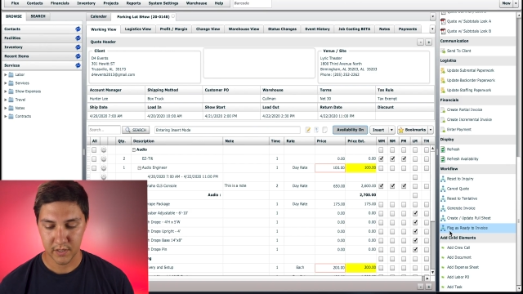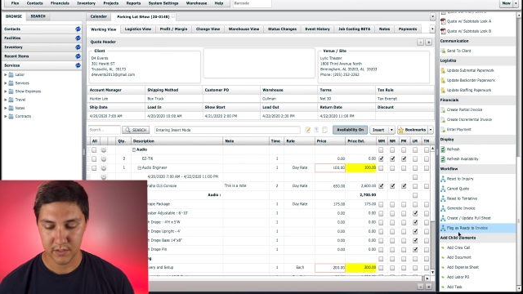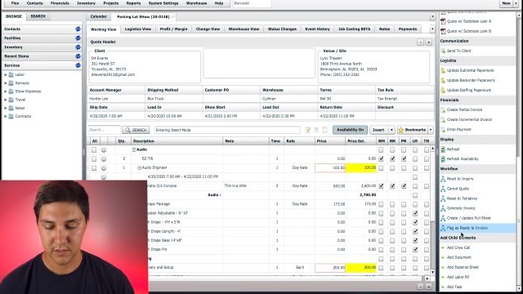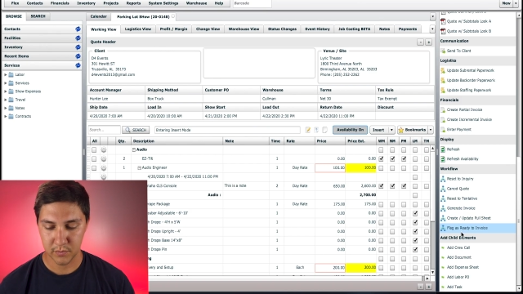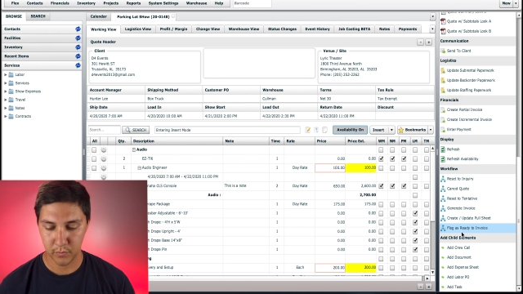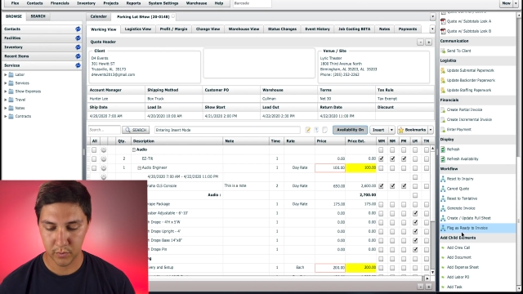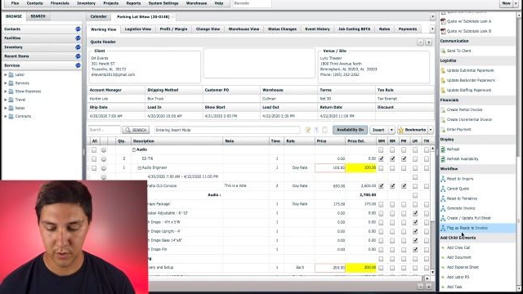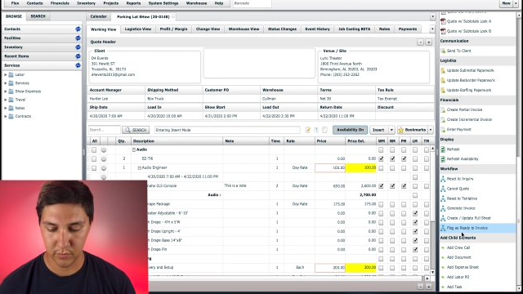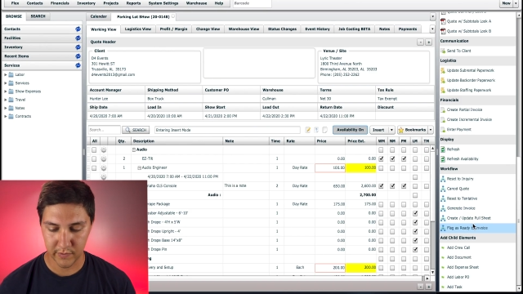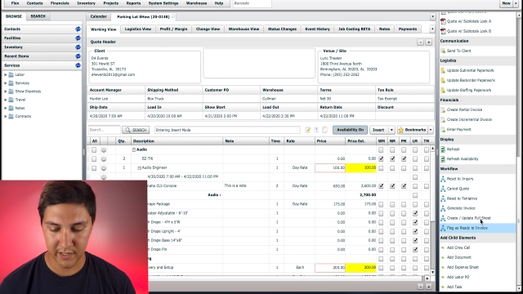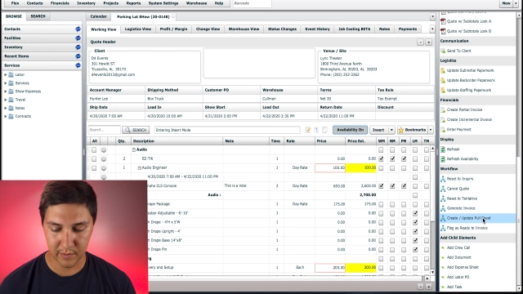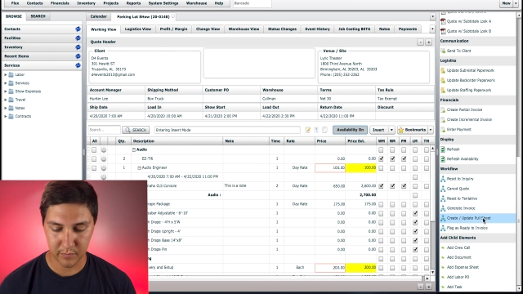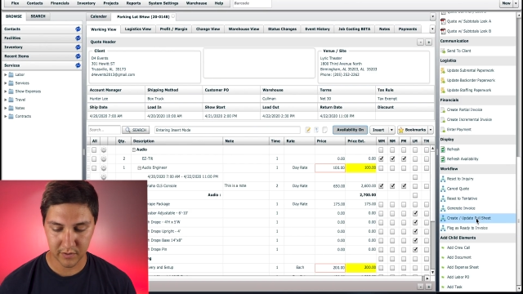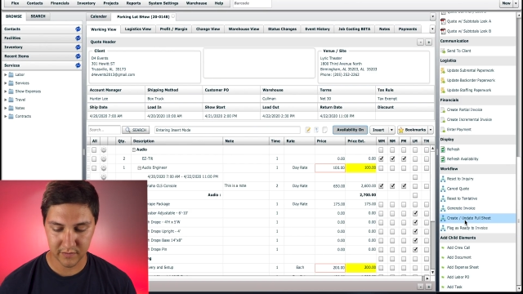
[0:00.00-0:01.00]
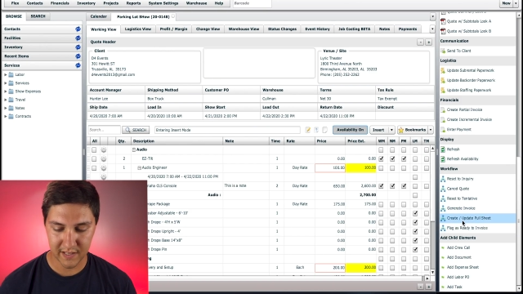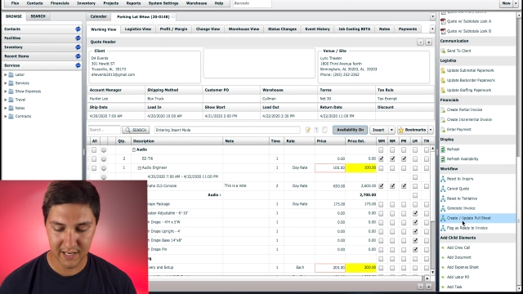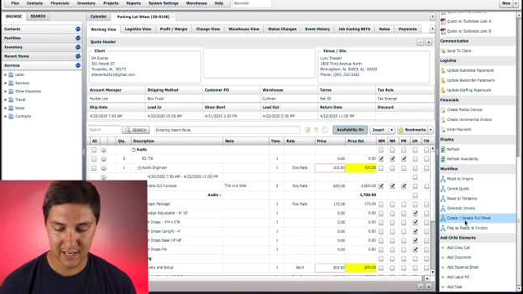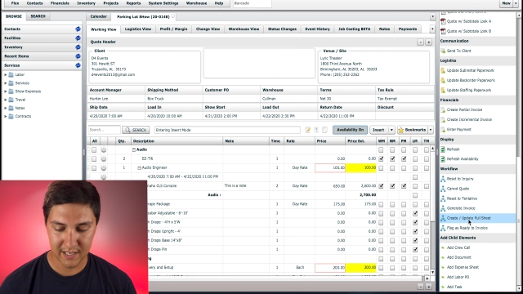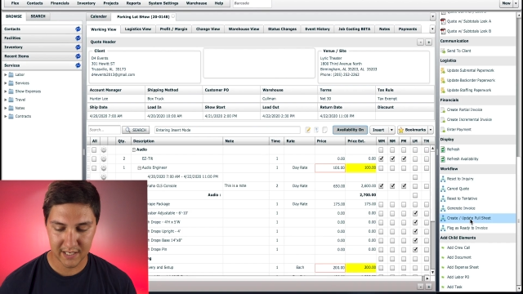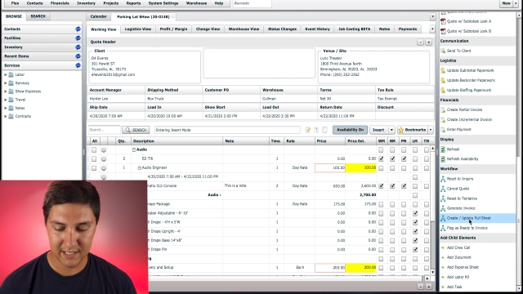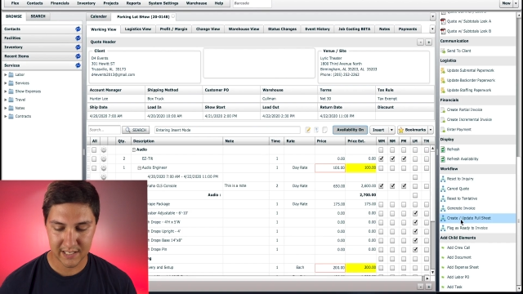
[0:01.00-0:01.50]
So we'll go right above
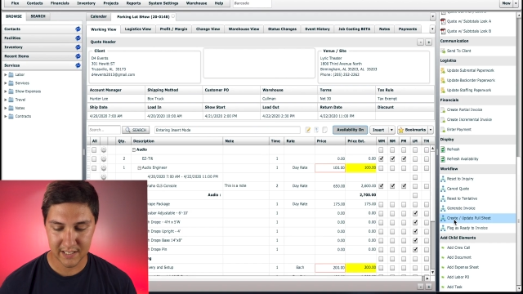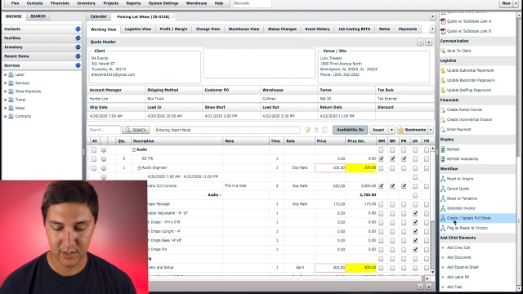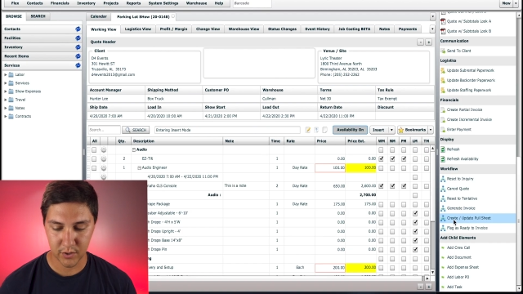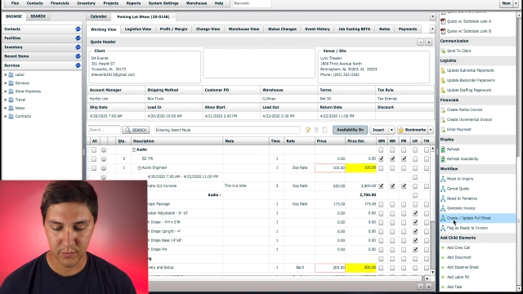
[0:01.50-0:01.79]
that and hit